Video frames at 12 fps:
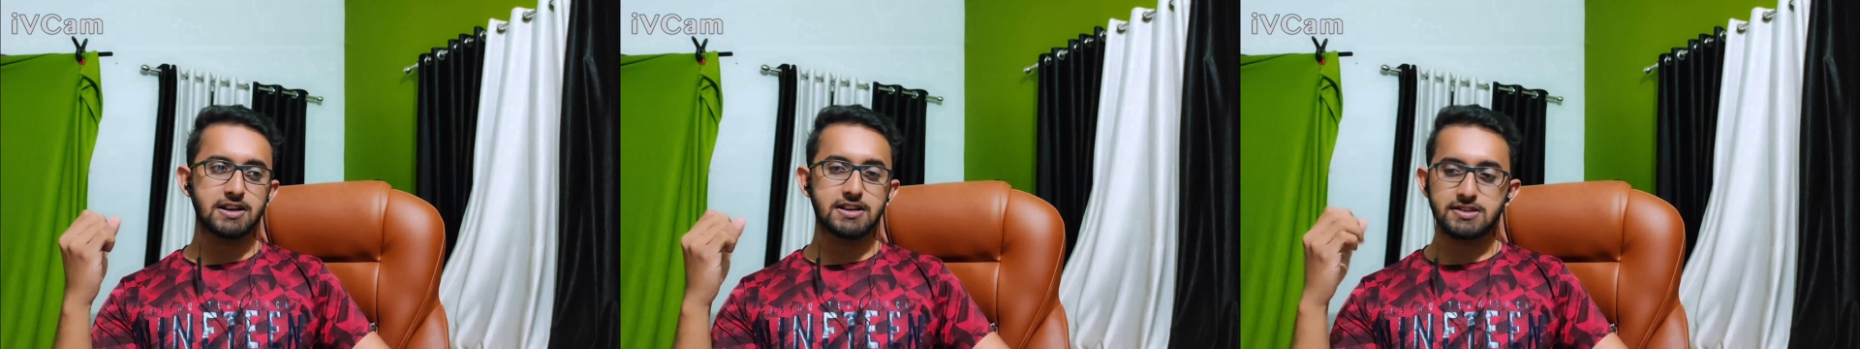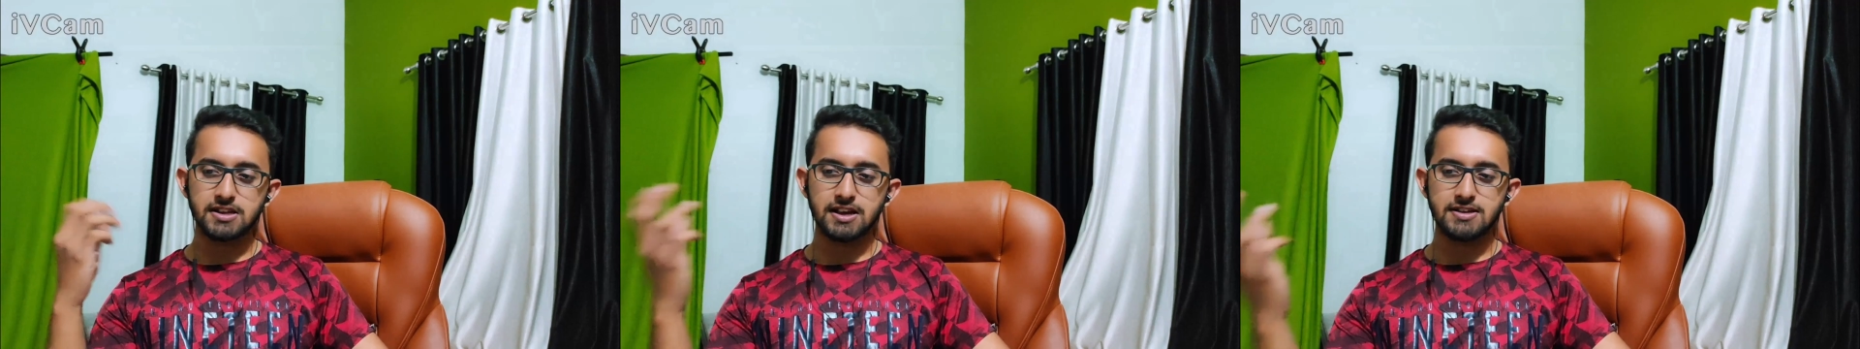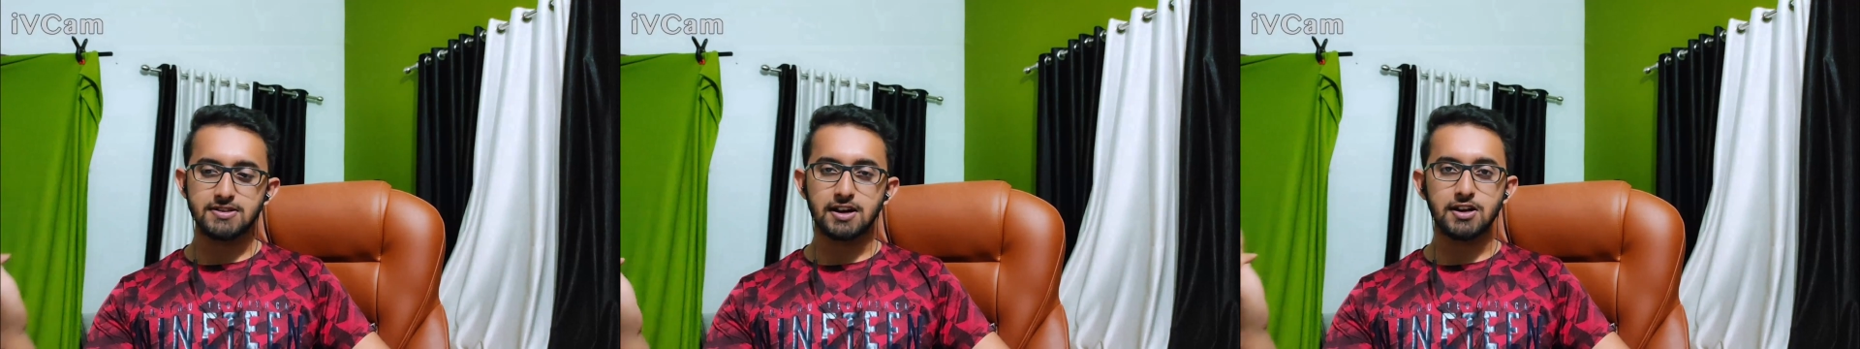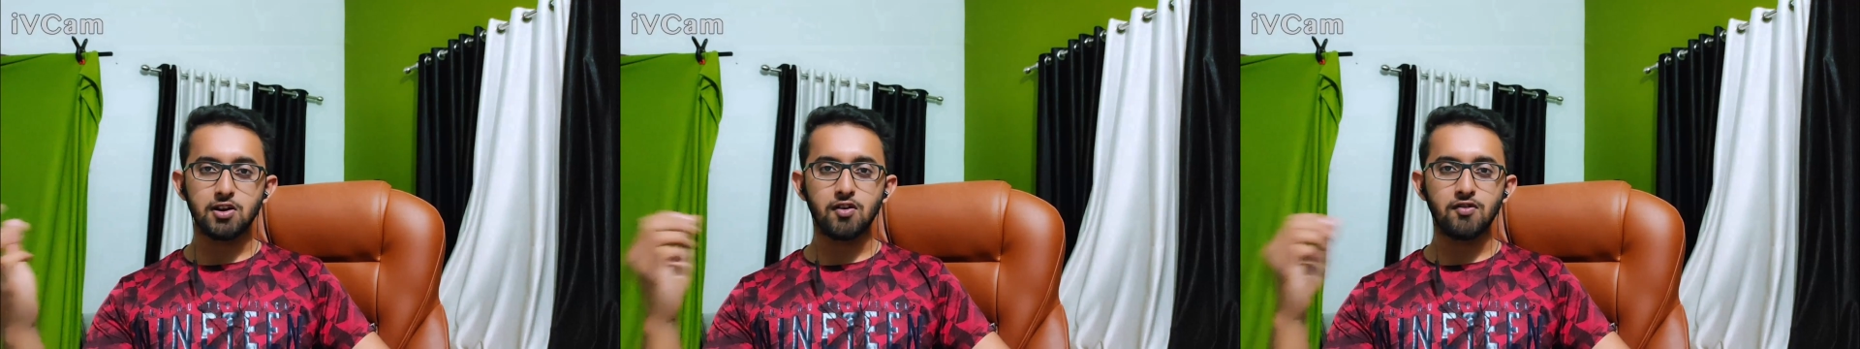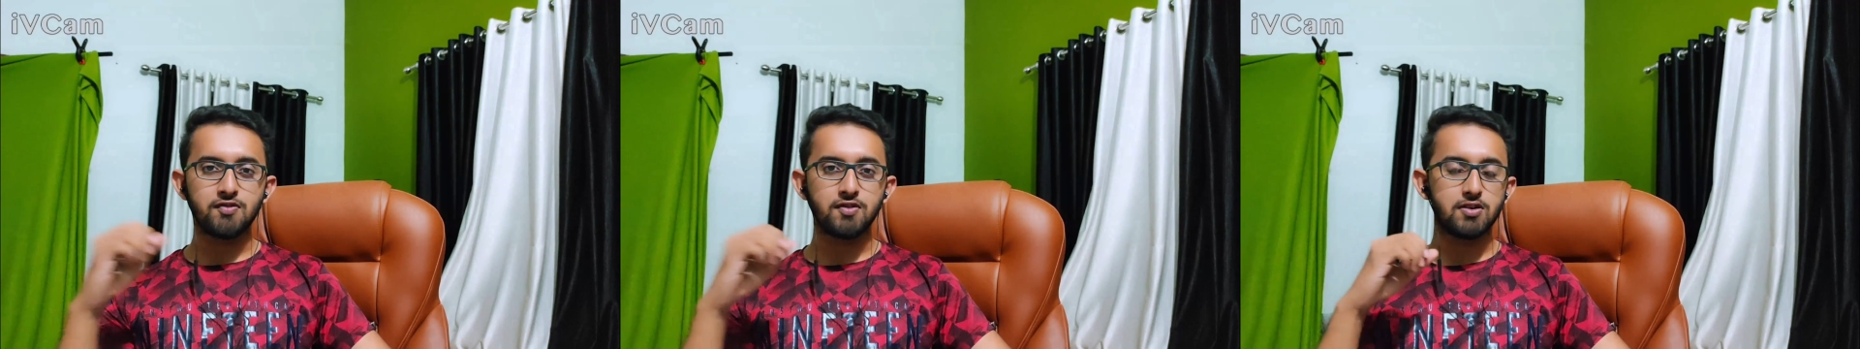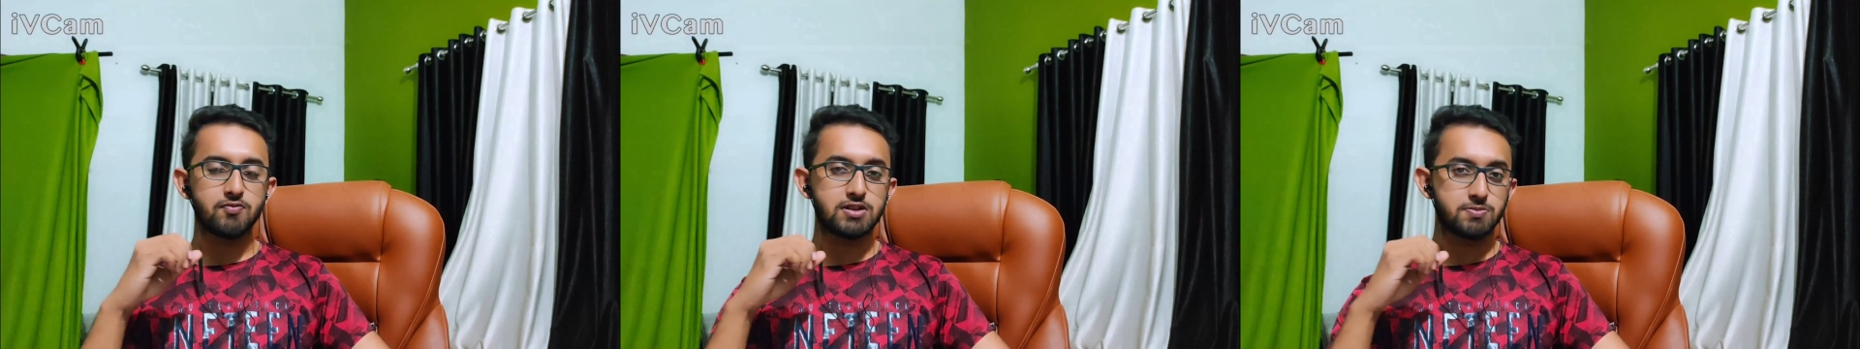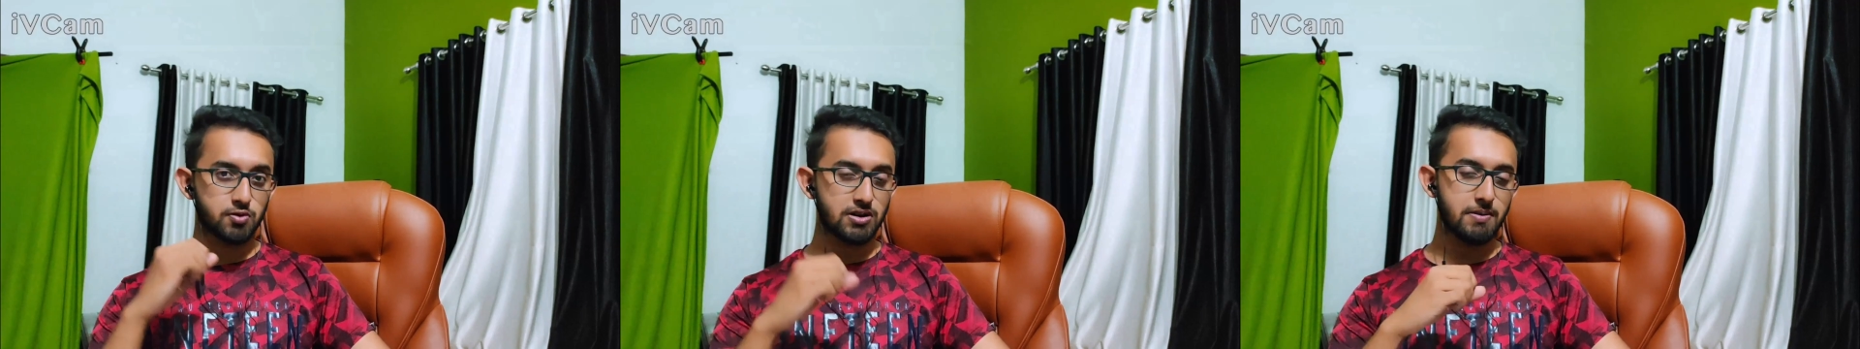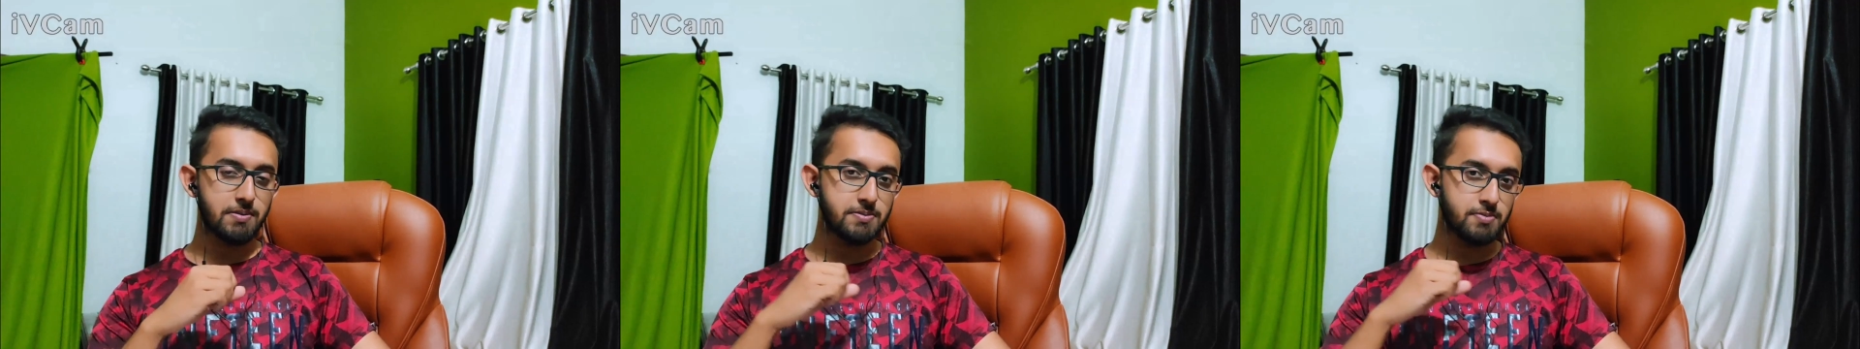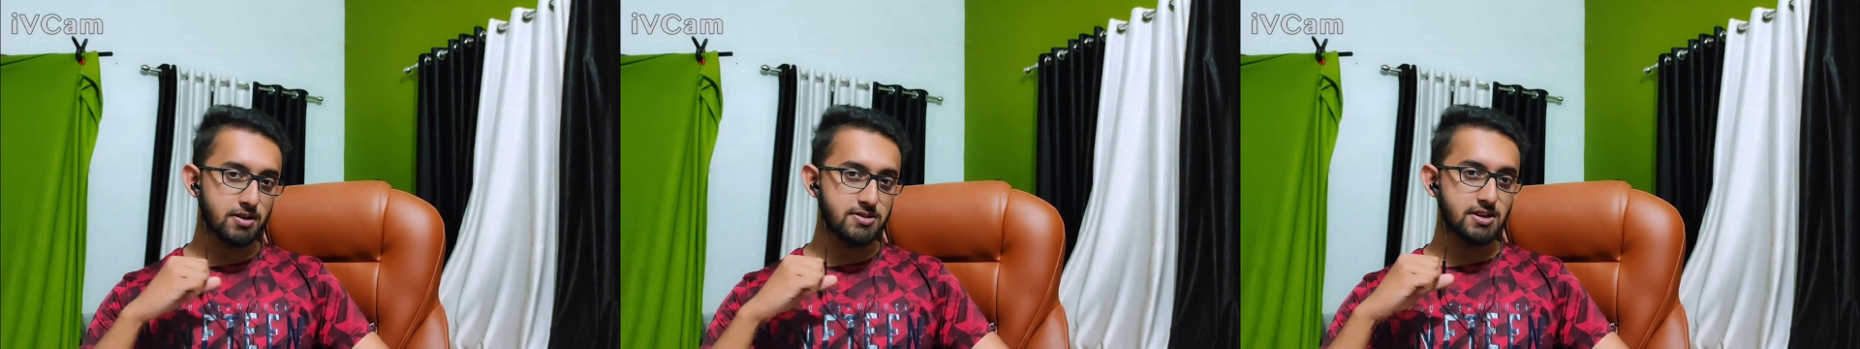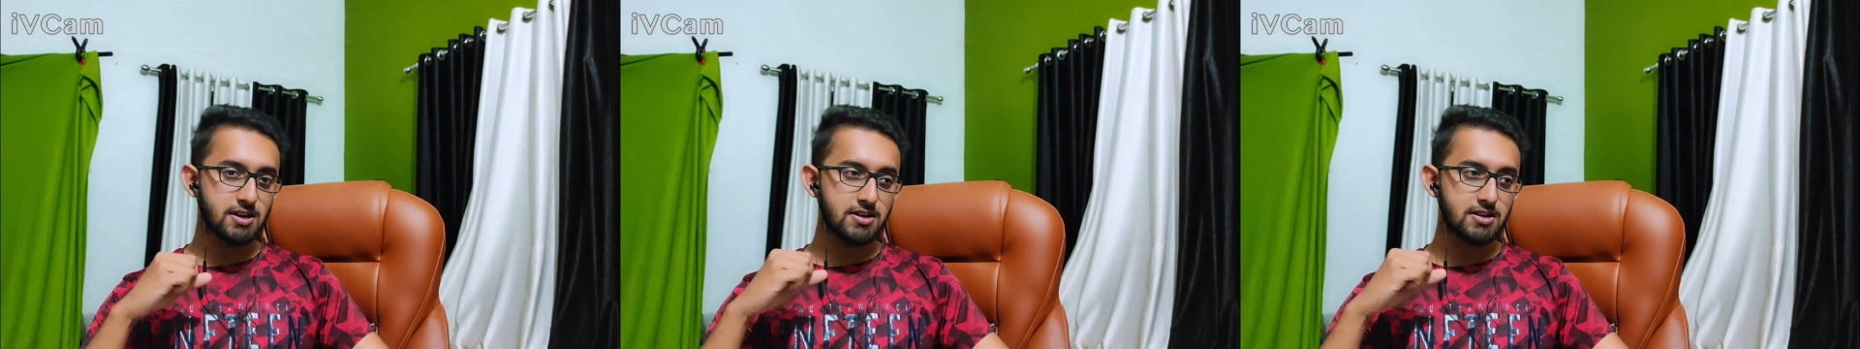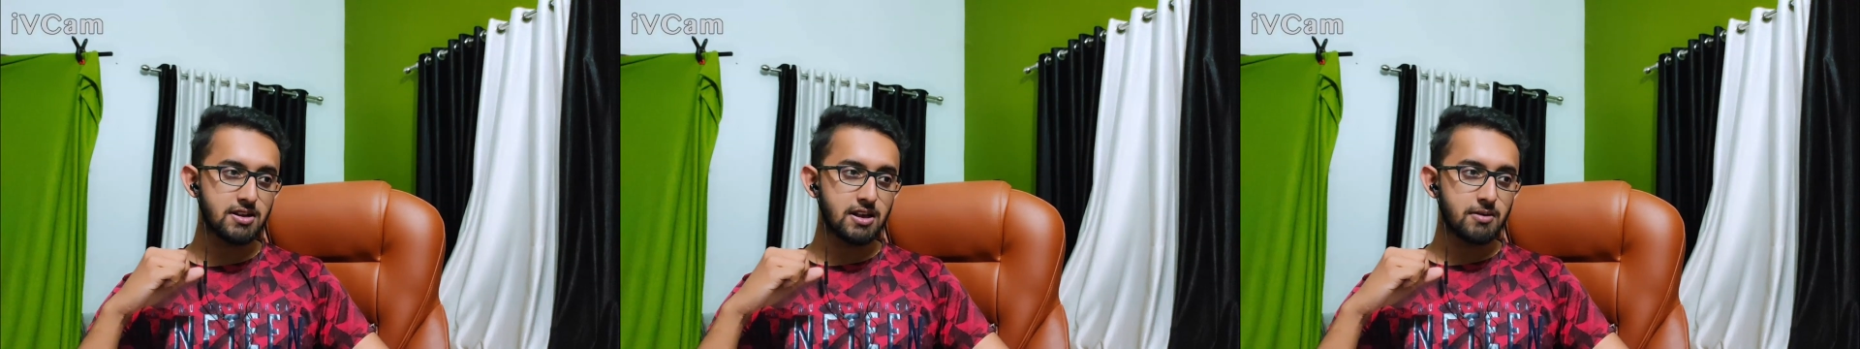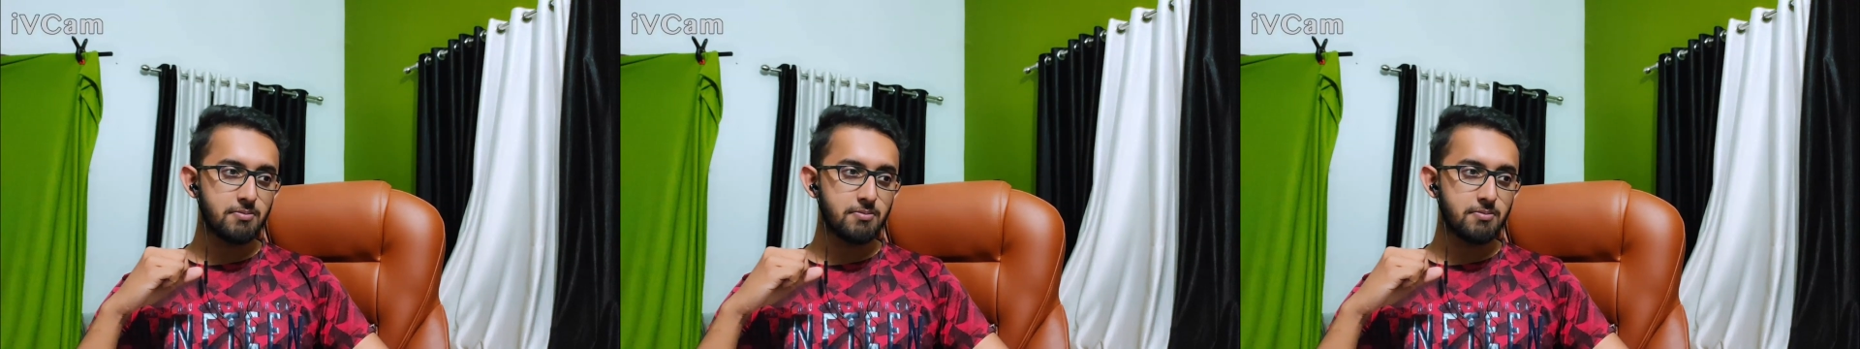Initially, I started off with Programming Pathshala